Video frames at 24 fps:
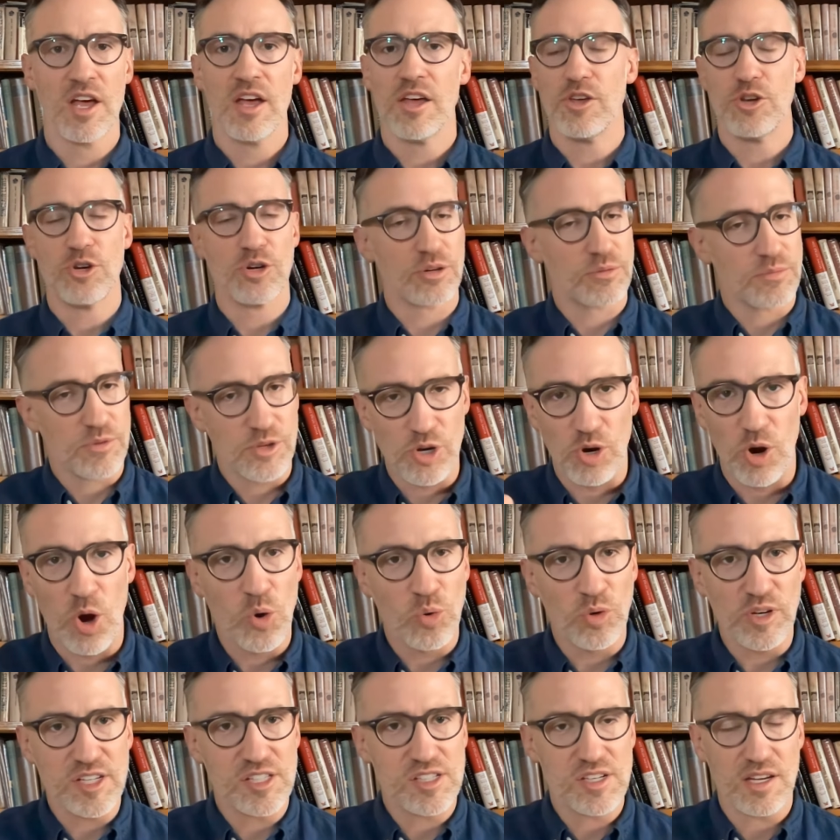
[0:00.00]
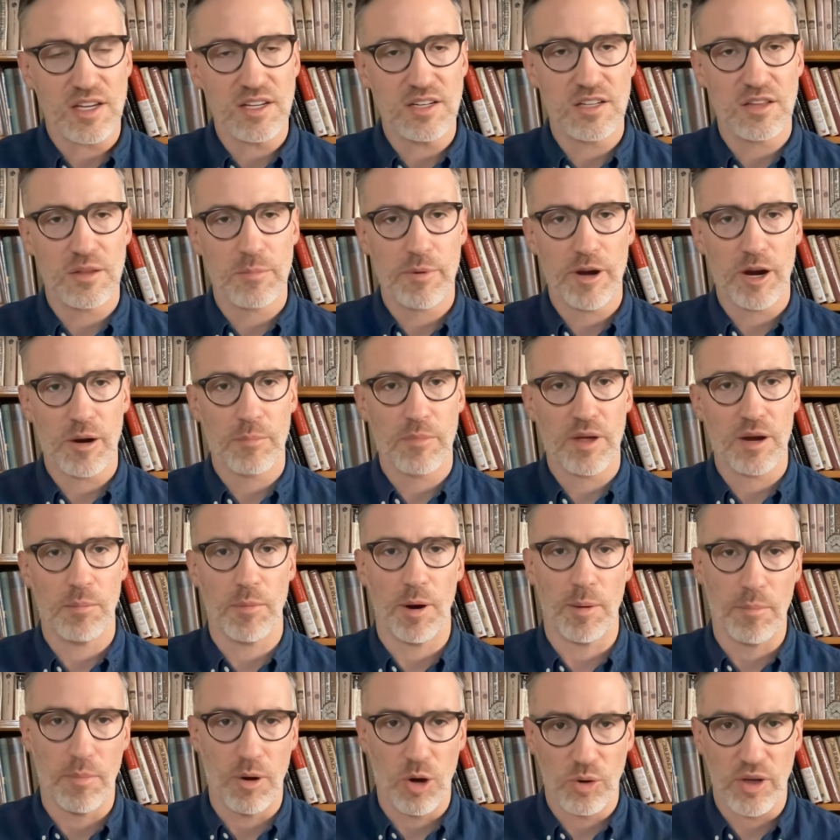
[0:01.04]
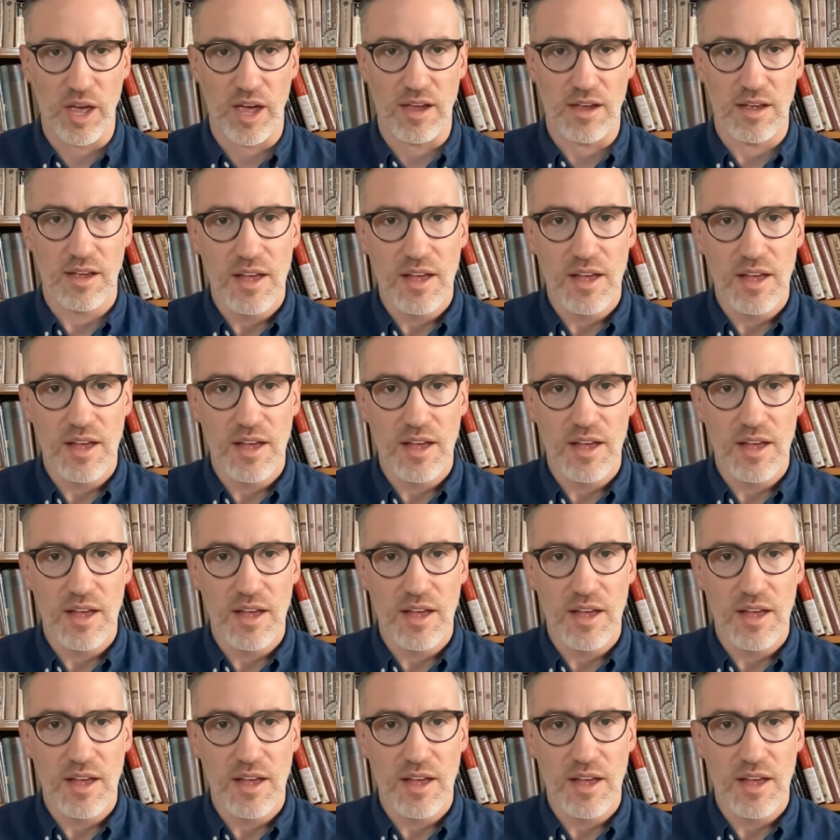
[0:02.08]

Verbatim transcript: You're you're only sticking to the bare minimum. Okay.